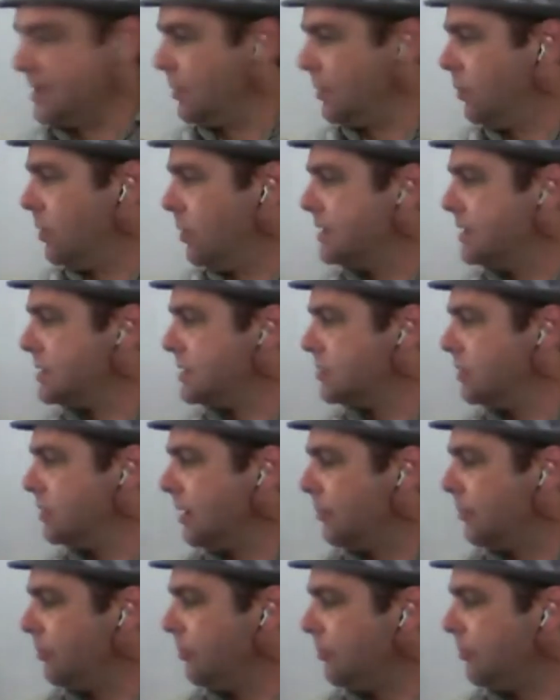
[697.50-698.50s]
at once while
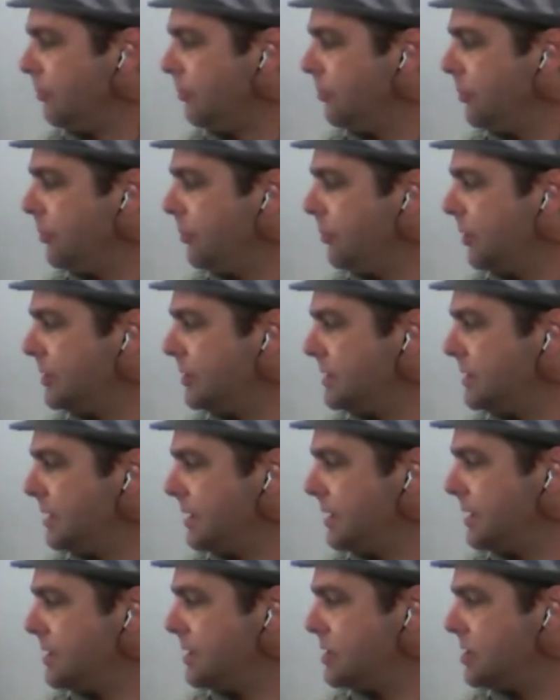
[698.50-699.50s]
I'm
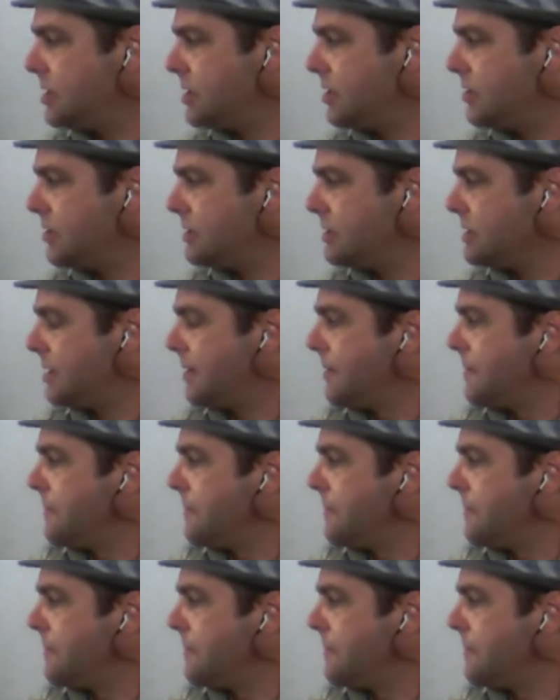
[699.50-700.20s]
producing these shows?